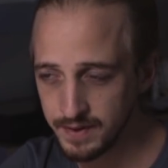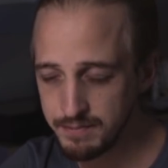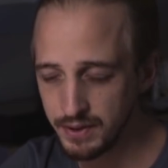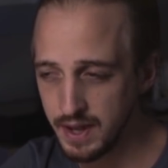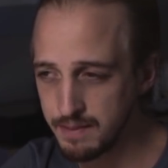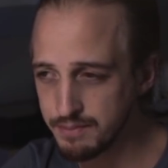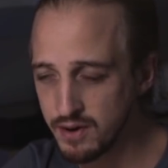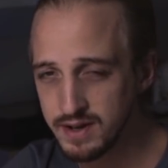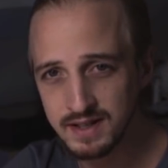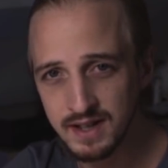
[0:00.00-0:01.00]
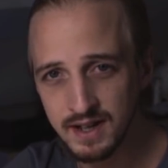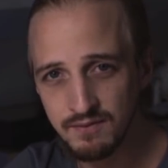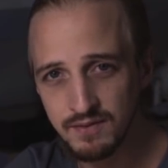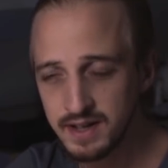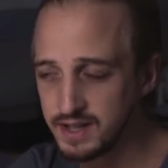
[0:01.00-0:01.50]
but that price tag
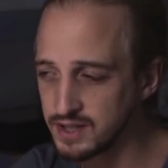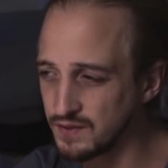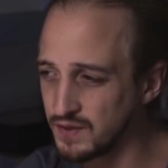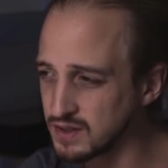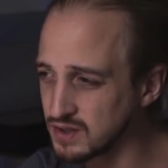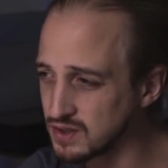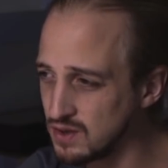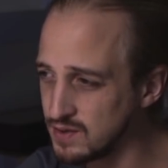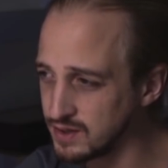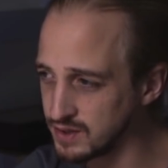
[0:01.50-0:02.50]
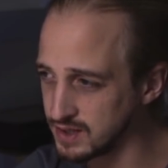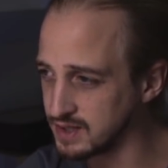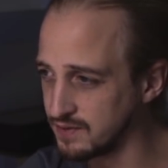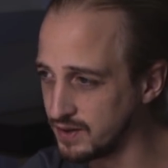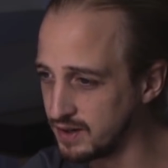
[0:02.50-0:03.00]
really just feels so
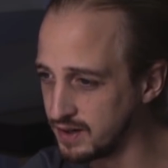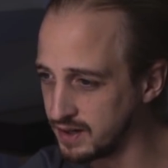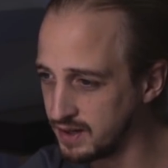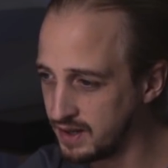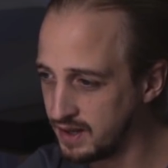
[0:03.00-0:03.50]
unjustified